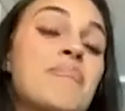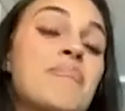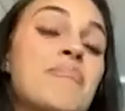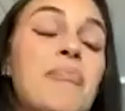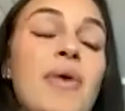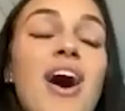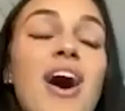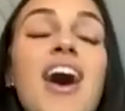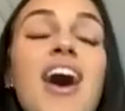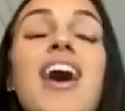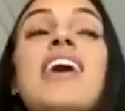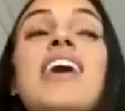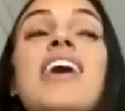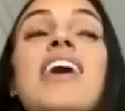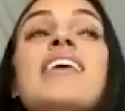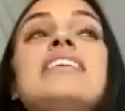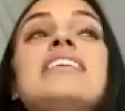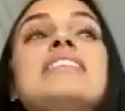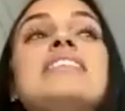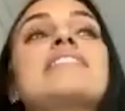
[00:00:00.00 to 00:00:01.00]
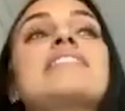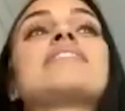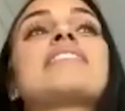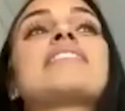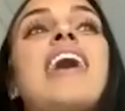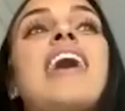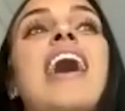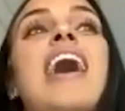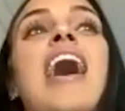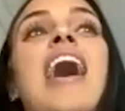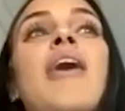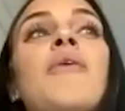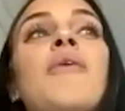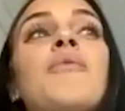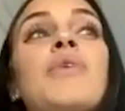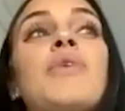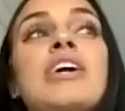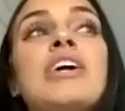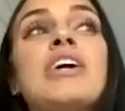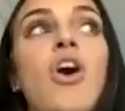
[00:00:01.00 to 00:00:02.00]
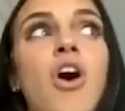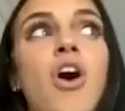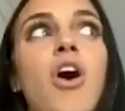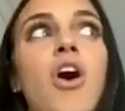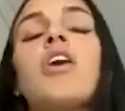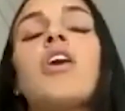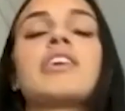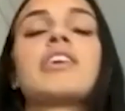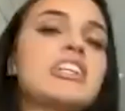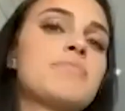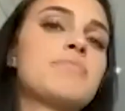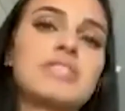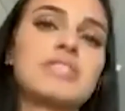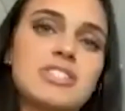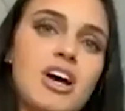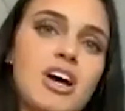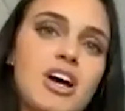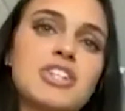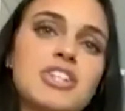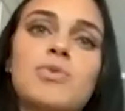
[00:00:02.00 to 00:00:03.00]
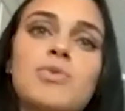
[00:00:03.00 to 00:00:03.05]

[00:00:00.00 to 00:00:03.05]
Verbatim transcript: but we all keep in touch.